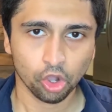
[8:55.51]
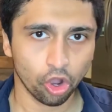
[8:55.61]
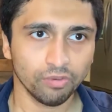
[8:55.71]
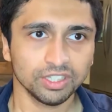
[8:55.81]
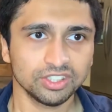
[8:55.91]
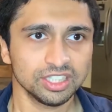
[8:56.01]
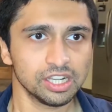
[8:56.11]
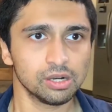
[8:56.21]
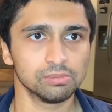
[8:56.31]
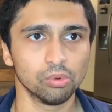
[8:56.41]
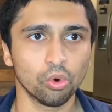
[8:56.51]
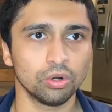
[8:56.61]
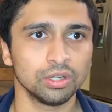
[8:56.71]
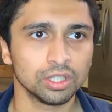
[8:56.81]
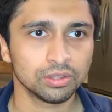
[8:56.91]
Obviously there are
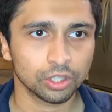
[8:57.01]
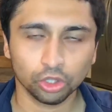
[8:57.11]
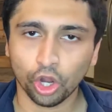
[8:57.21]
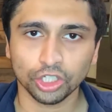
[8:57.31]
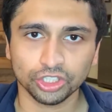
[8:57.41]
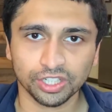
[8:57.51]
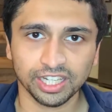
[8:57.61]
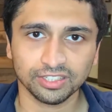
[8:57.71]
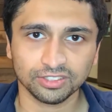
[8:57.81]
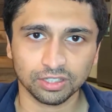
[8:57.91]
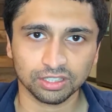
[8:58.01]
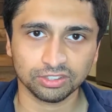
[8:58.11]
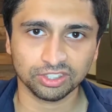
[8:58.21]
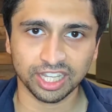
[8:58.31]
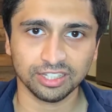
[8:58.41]
more larger scale,
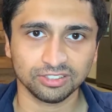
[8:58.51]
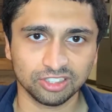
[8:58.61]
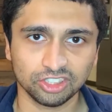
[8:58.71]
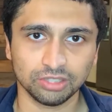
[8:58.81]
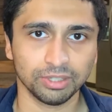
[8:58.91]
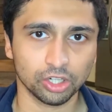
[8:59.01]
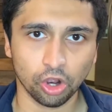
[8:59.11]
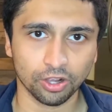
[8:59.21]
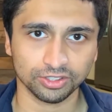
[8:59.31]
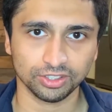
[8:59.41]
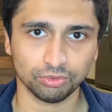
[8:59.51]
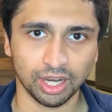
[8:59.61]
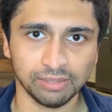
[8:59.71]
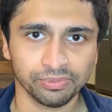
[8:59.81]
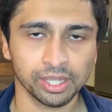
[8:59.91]
scale systemic causes, right?